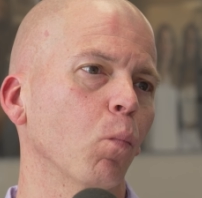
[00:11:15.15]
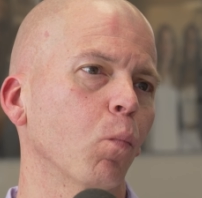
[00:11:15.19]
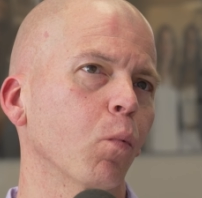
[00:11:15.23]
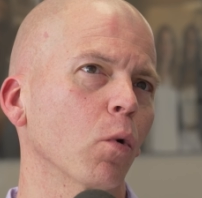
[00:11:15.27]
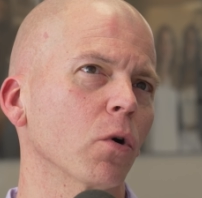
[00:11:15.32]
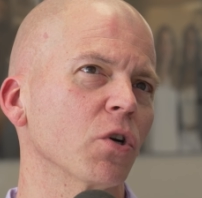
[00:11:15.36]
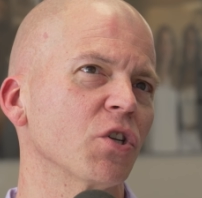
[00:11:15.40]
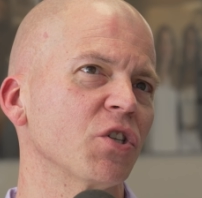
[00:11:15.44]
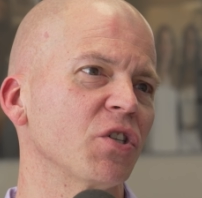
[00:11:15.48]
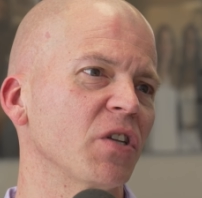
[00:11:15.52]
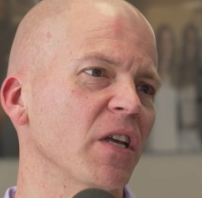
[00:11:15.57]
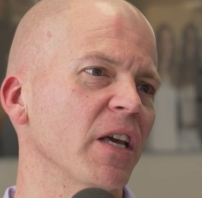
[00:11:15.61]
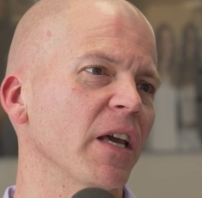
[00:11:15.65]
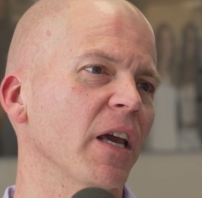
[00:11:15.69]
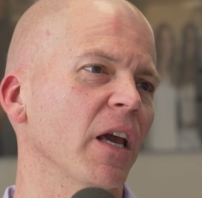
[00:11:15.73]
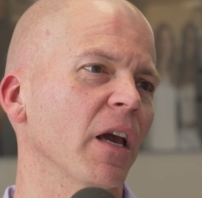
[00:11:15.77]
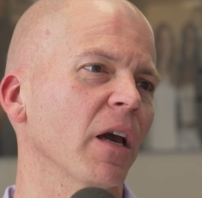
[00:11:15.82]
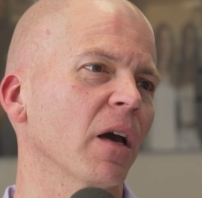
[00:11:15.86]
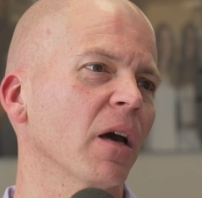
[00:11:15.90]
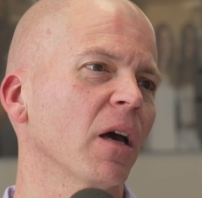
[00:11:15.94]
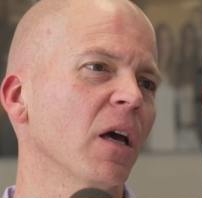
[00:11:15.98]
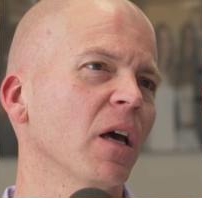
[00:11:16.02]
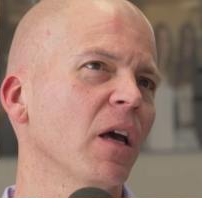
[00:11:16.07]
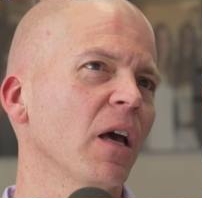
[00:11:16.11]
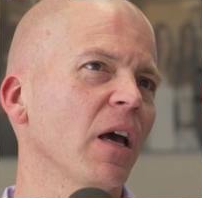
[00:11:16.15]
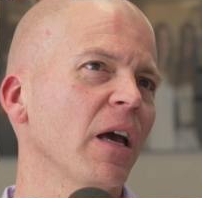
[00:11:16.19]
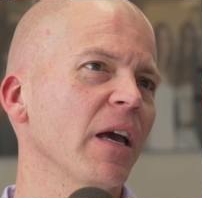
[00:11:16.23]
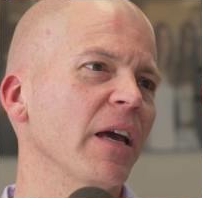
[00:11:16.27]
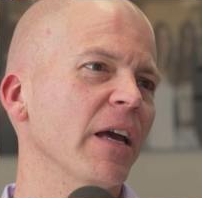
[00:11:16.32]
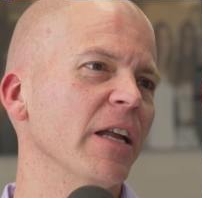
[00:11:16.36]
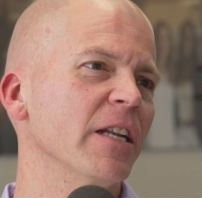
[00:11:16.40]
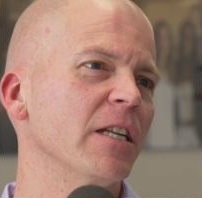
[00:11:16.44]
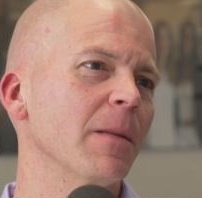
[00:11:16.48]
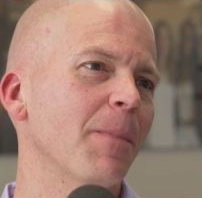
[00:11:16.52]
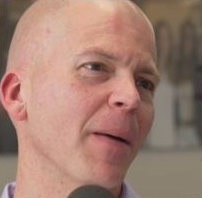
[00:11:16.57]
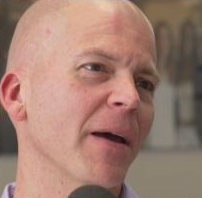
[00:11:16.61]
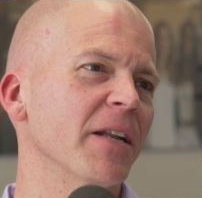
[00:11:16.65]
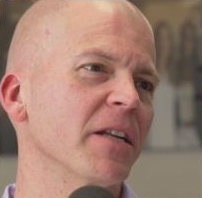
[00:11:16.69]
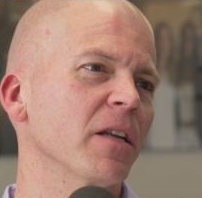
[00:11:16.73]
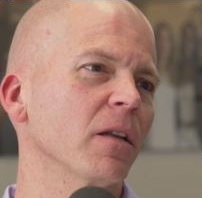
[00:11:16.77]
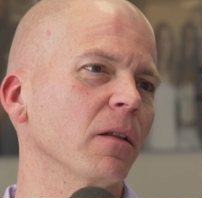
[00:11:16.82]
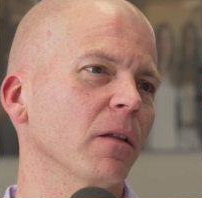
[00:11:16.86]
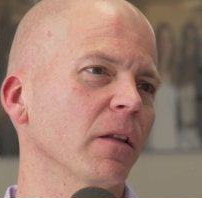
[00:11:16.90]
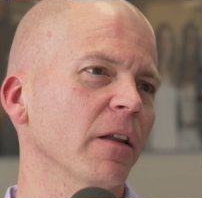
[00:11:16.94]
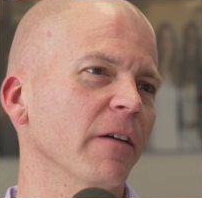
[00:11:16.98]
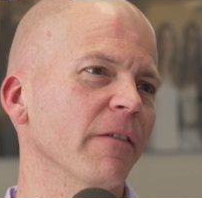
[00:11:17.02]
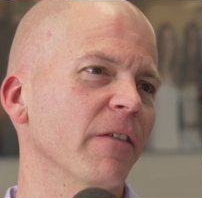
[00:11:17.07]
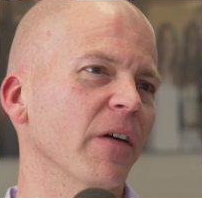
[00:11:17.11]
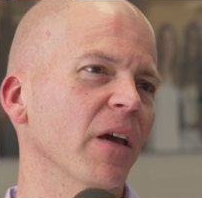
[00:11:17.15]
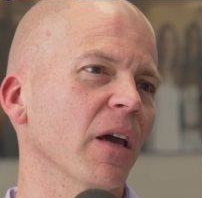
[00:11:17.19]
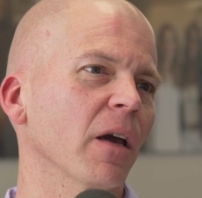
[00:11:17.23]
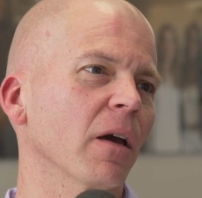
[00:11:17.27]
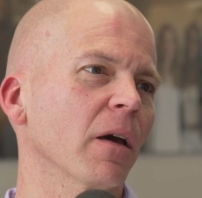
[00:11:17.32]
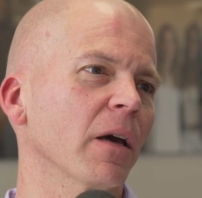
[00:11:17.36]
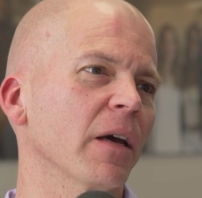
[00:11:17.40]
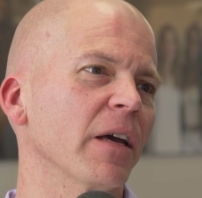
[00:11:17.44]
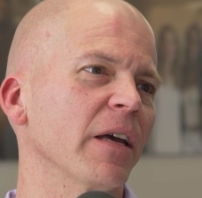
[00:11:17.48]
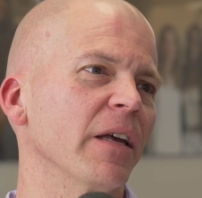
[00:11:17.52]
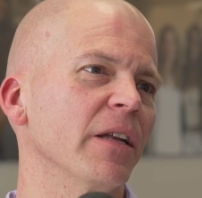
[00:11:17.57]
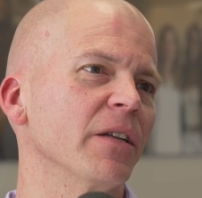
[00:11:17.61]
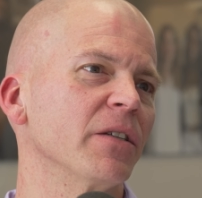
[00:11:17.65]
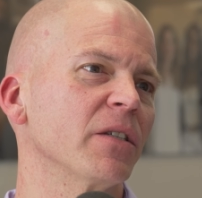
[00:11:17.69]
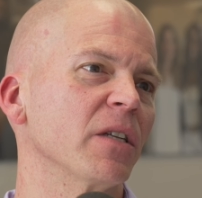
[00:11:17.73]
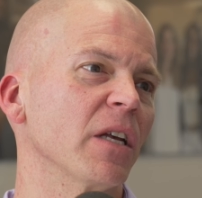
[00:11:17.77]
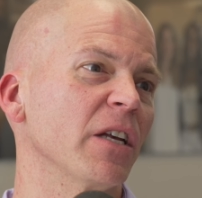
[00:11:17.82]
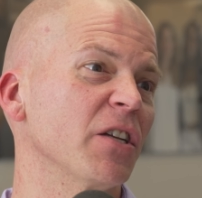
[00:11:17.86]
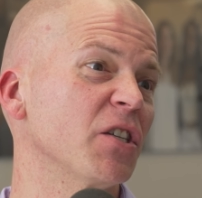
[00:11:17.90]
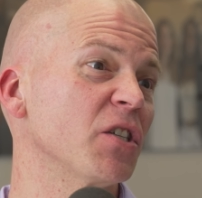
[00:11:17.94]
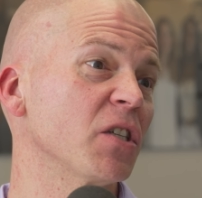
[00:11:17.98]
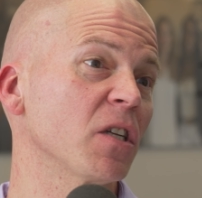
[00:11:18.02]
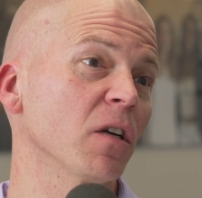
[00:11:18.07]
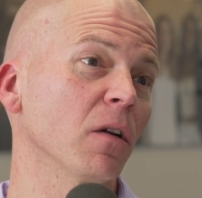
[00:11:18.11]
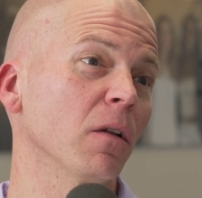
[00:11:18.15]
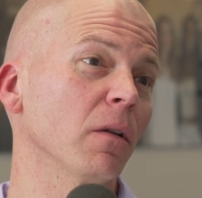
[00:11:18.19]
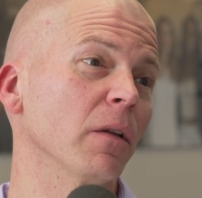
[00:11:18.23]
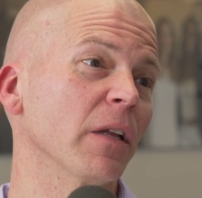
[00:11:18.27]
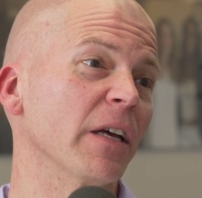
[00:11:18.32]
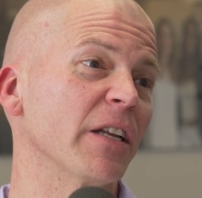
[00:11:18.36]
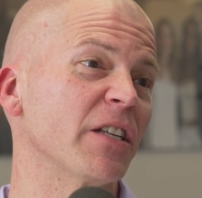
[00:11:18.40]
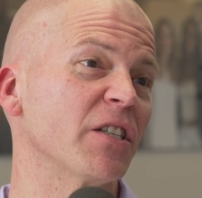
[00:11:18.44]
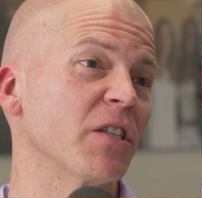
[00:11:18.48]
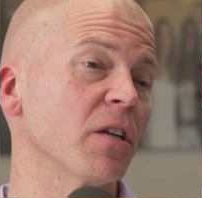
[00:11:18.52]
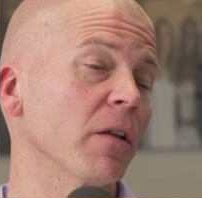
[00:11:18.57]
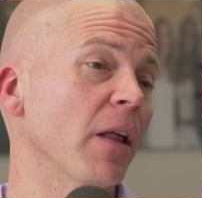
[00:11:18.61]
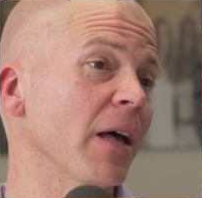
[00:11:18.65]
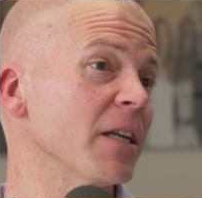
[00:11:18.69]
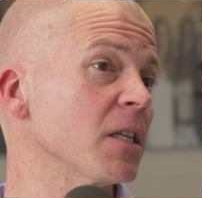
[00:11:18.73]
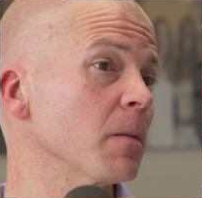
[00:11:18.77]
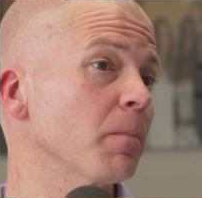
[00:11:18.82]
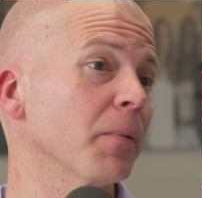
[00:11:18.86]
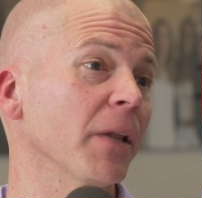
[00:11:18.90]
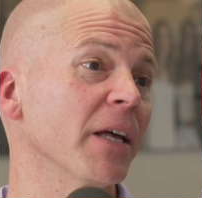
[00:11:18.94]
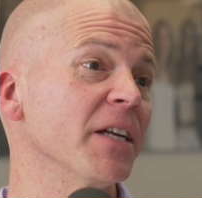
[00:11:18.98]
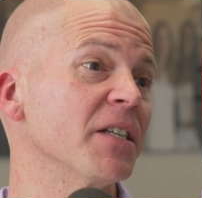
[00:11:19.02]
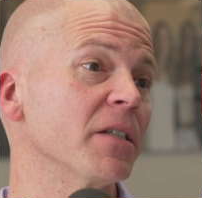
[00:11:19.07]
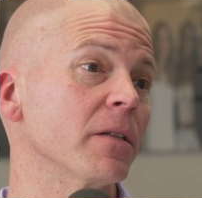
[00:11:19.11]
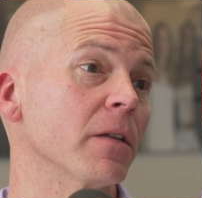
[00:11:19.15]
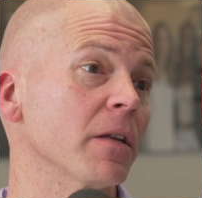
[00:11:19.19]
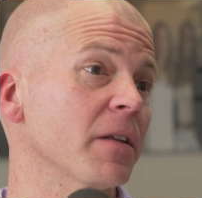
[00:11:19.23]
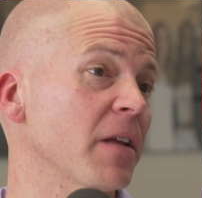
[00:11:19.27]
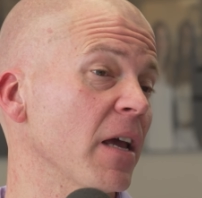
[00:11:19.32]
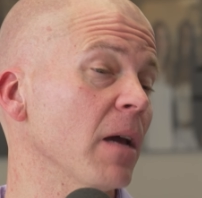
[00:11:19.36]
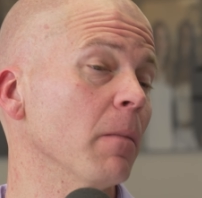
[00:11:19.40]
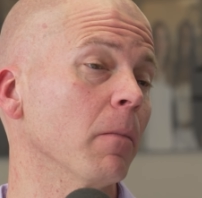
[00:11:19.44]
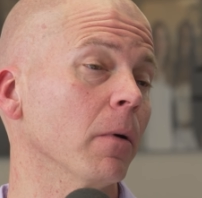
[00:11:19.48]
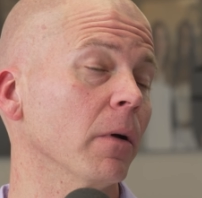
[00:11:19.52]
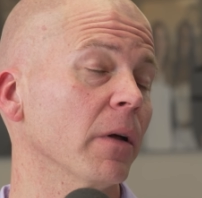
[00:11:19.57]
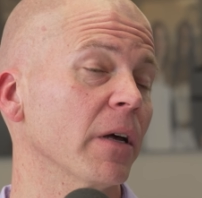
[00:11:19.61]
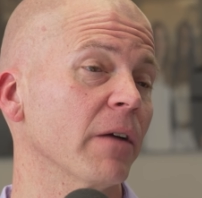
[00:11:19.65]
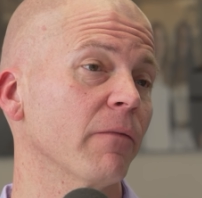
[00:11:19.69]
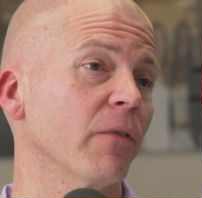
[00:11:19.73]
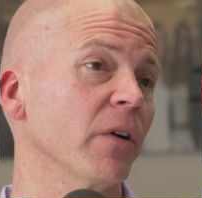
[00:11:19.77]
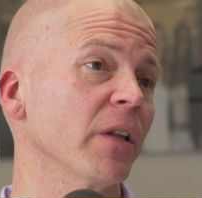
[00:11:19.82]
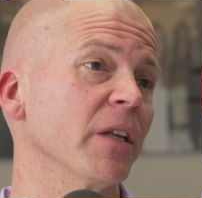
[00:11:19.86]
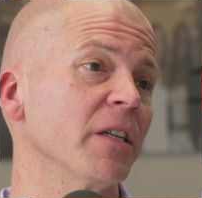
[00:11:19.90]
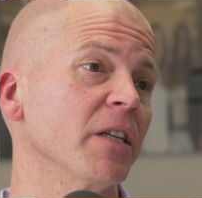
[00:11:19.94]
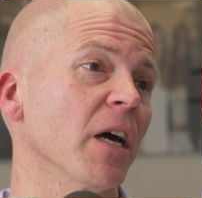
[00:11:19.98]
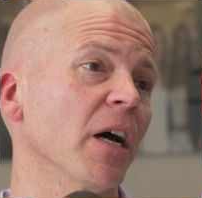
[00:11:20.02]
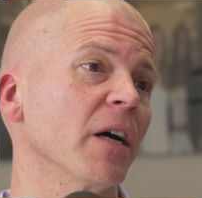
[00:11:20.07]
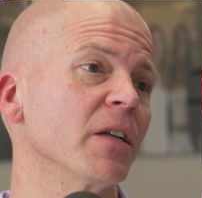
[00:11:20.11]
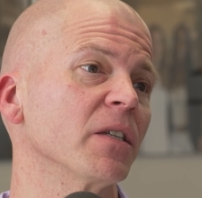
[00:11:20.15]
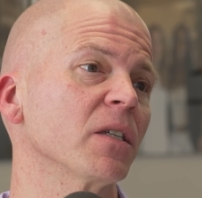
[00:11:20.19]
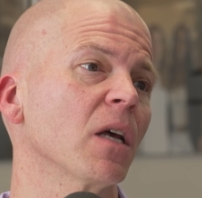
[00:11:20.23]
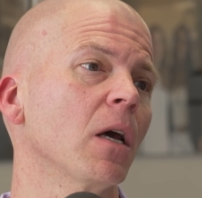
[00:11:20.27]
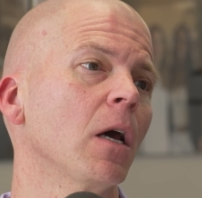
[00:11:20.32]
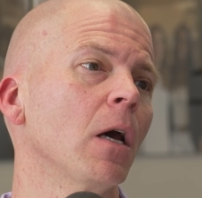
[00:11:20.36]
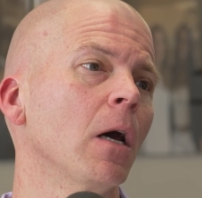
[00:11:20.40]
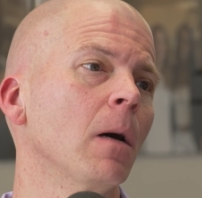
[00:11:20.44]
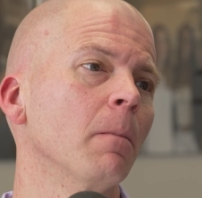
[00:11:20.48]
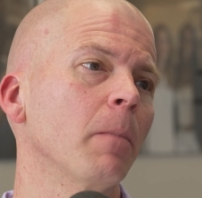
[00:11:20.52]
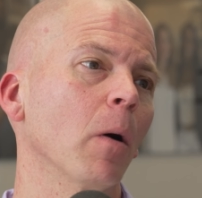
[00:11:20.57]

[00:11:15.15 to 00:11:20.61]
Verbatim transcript: We're seeing independent living still has a place at the table. It really does.